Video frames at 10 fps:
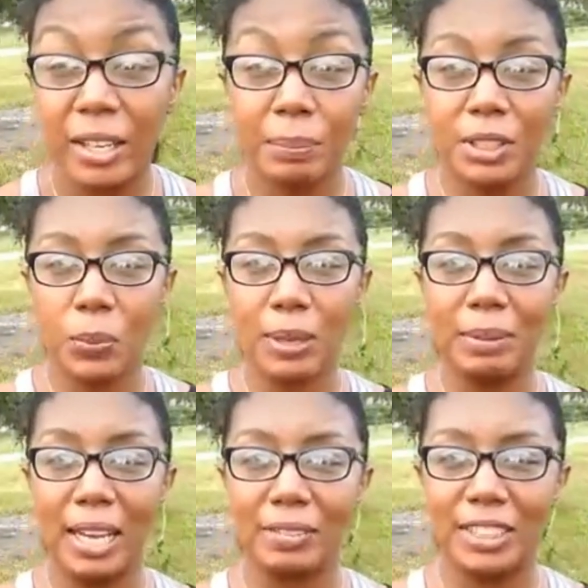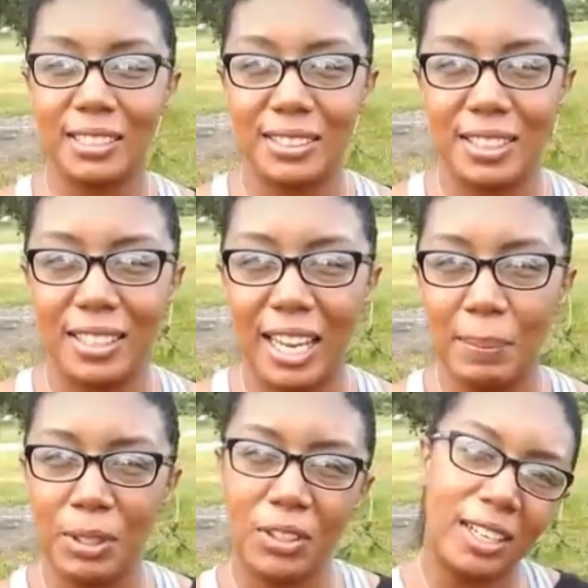I hope this webcast
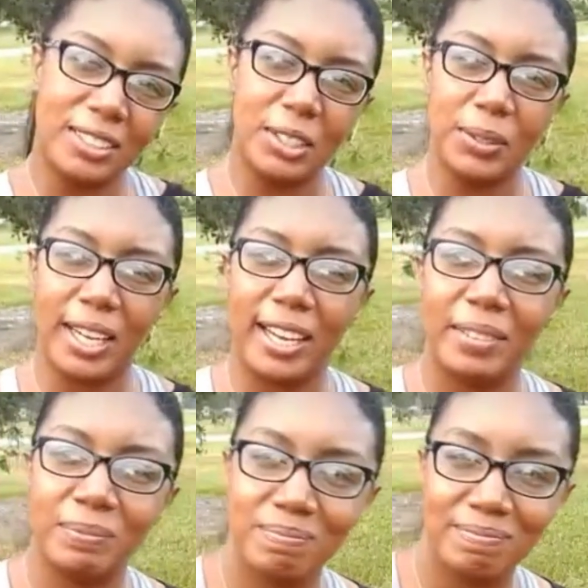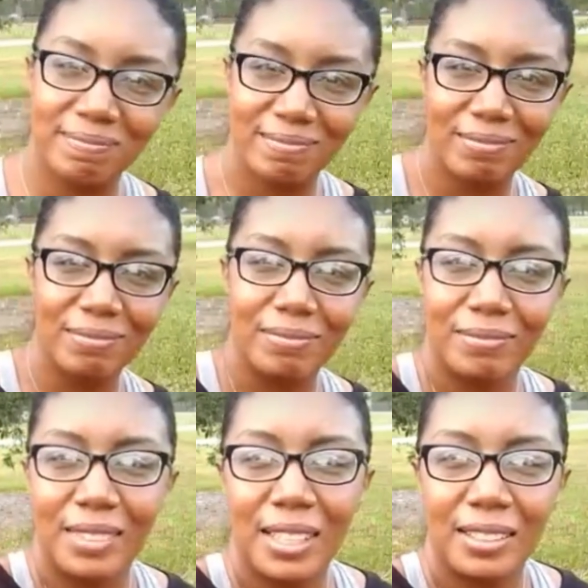came across okay.
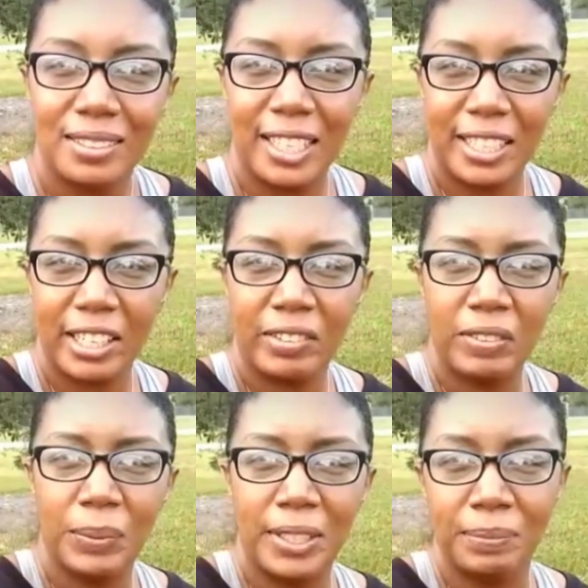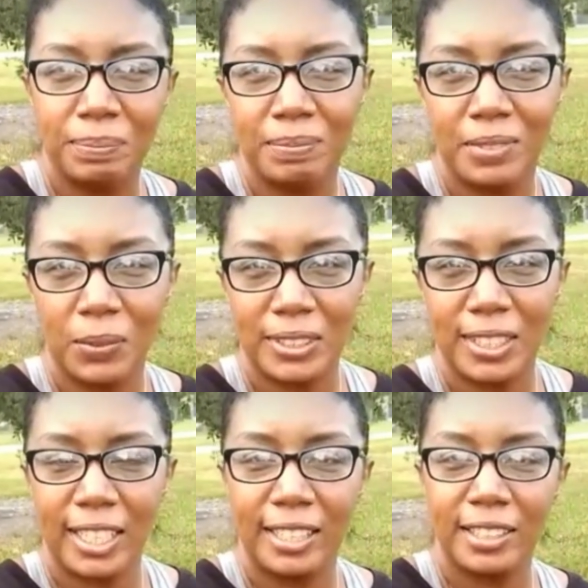Take care, everyone.
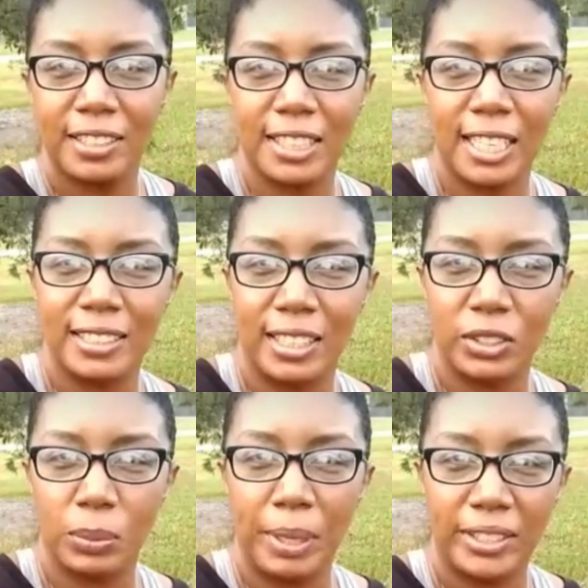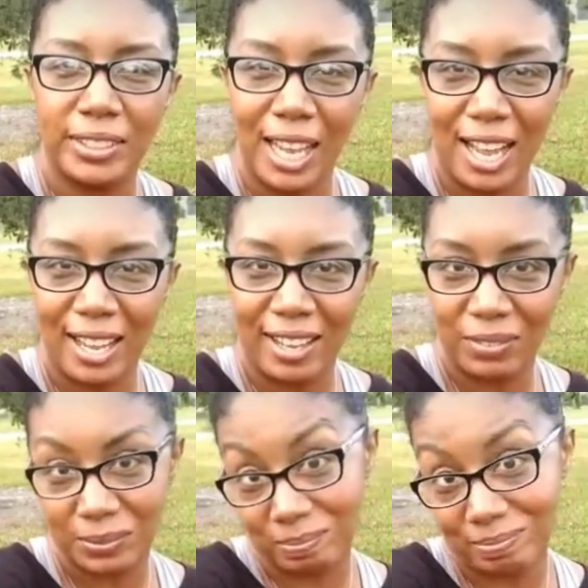Once again, this is Alexandra Mayers
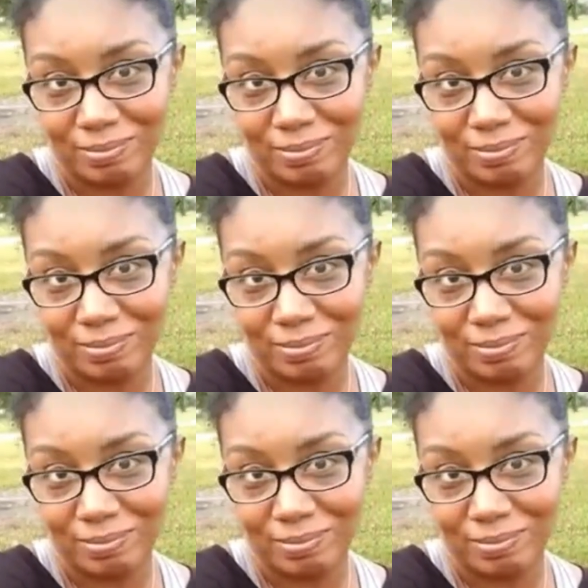Live.